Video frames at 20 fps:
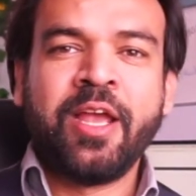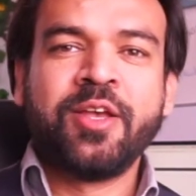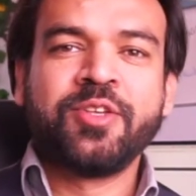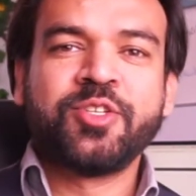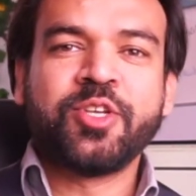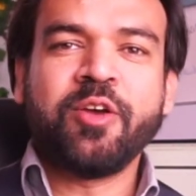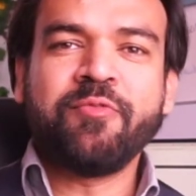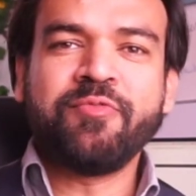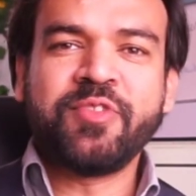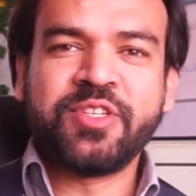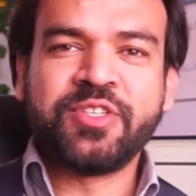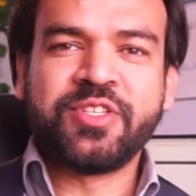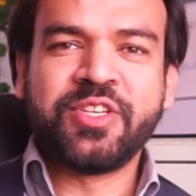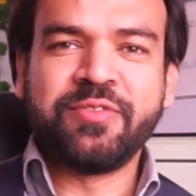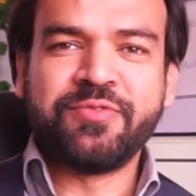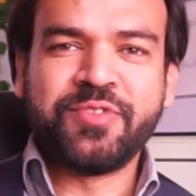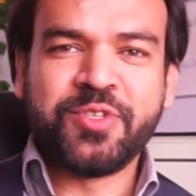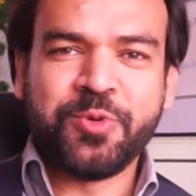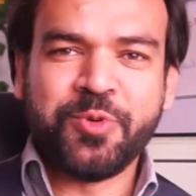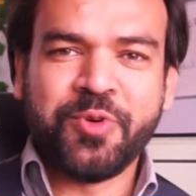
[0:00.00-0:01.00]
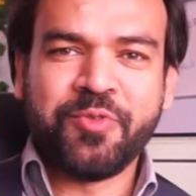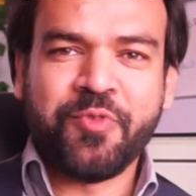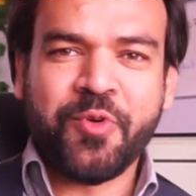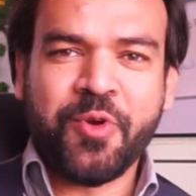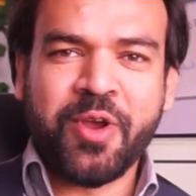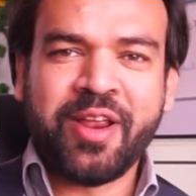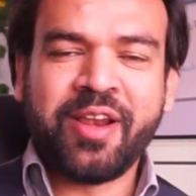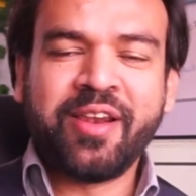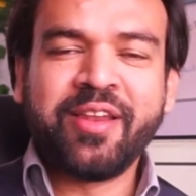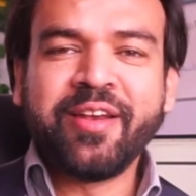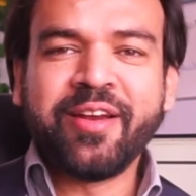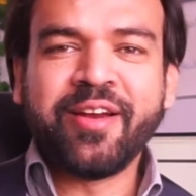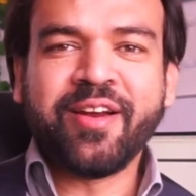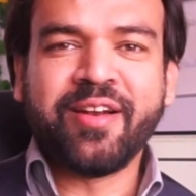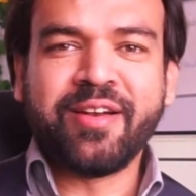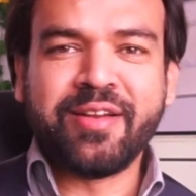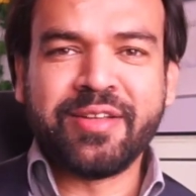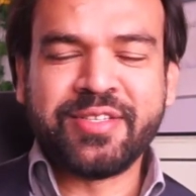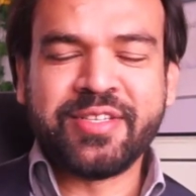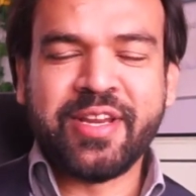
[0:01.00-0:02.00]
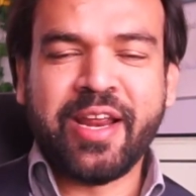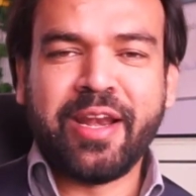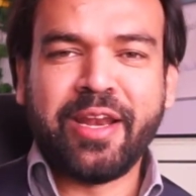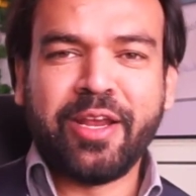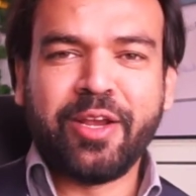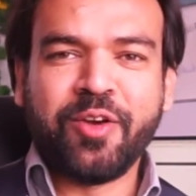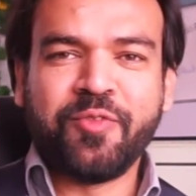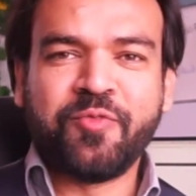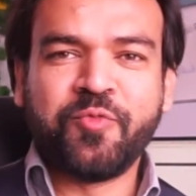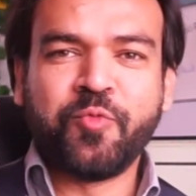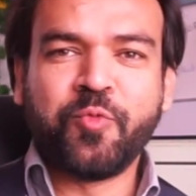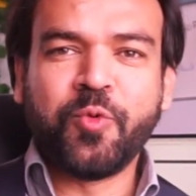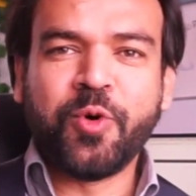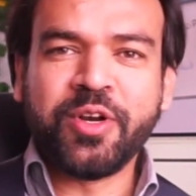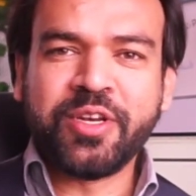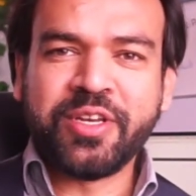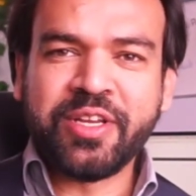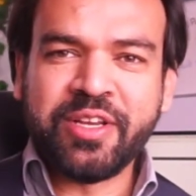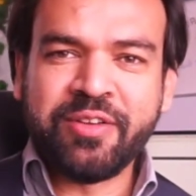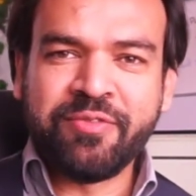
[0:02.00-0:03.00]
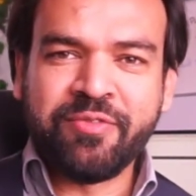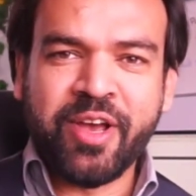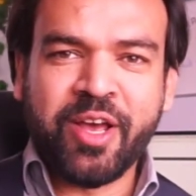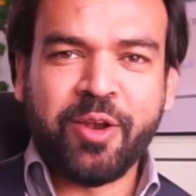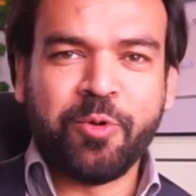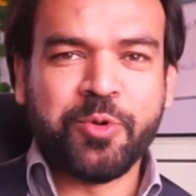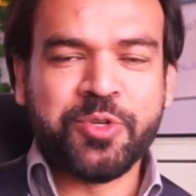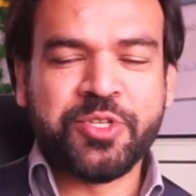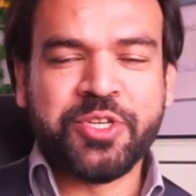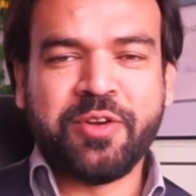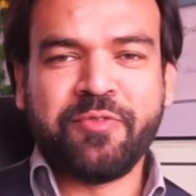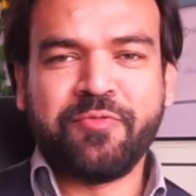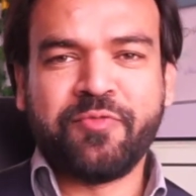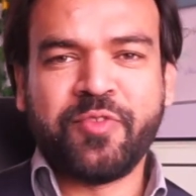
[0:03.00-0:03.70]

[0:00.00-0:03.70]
So I hope this gives you a very clear understanding of what evaluation